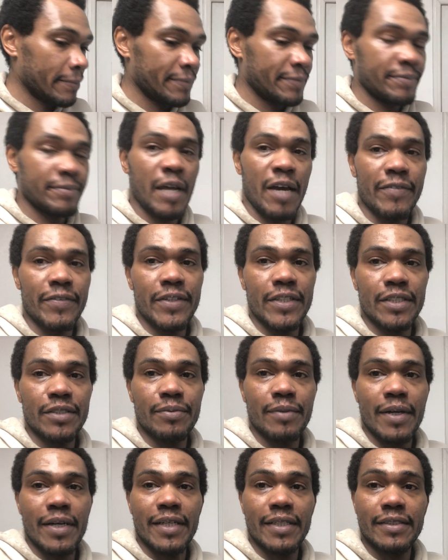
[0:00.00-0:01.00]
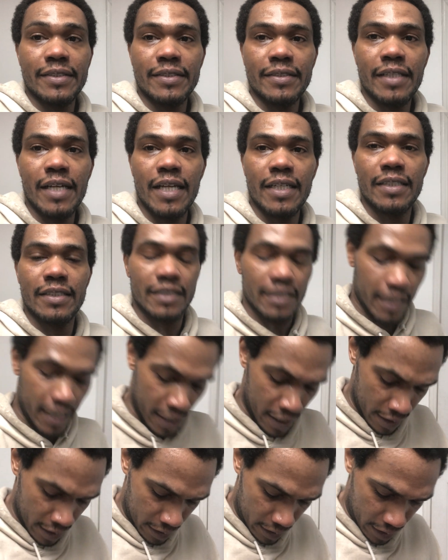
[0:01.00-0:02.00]
Not very sweaty today.
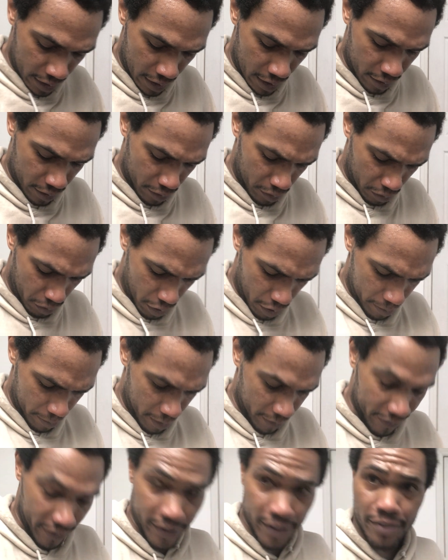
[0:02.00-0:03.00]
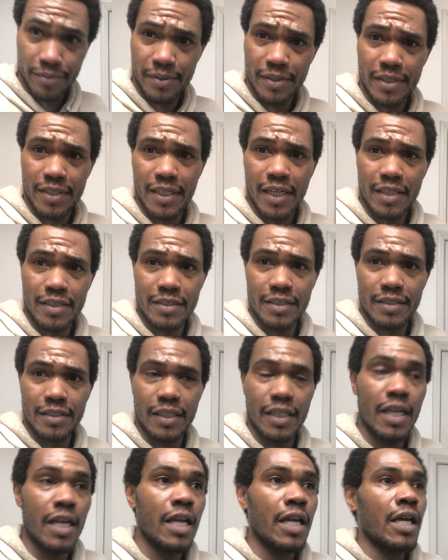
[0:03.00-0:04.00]
I don't know why I'm not very sweaty today, honestly.
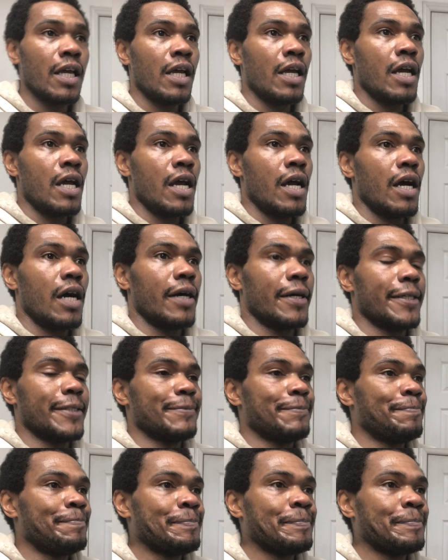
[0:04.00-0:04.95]
Um,